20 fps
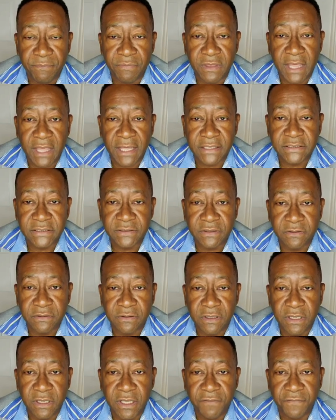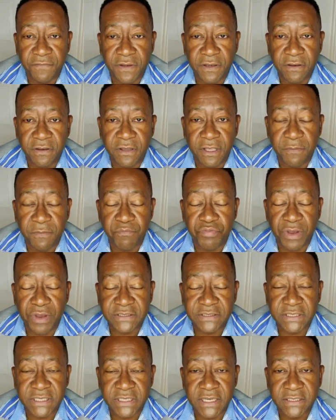that even the
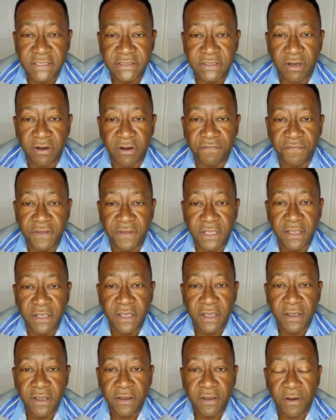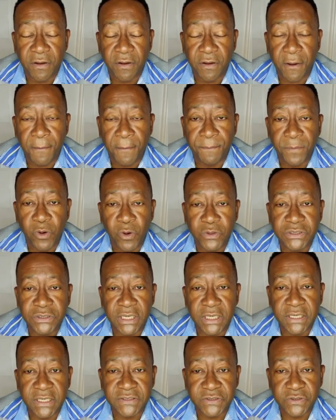president of the Hotel
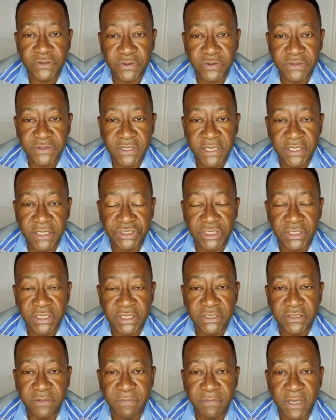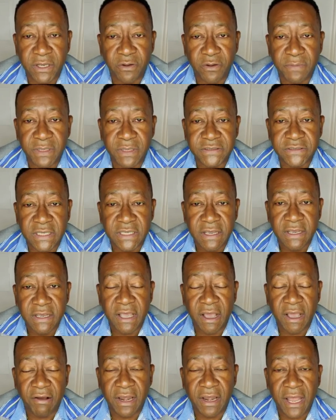Association in Tobago, Miss
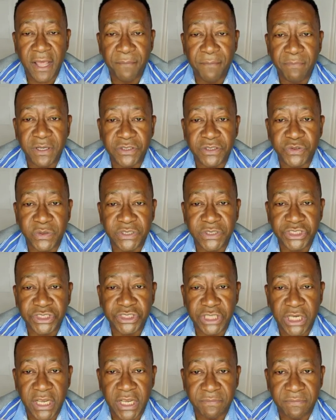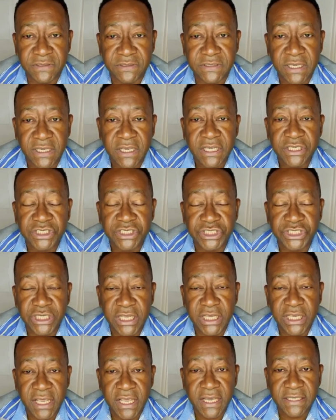Caroline Bertrand James,
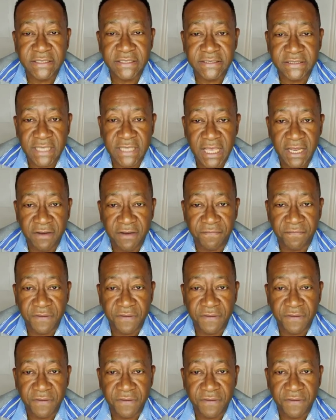she herself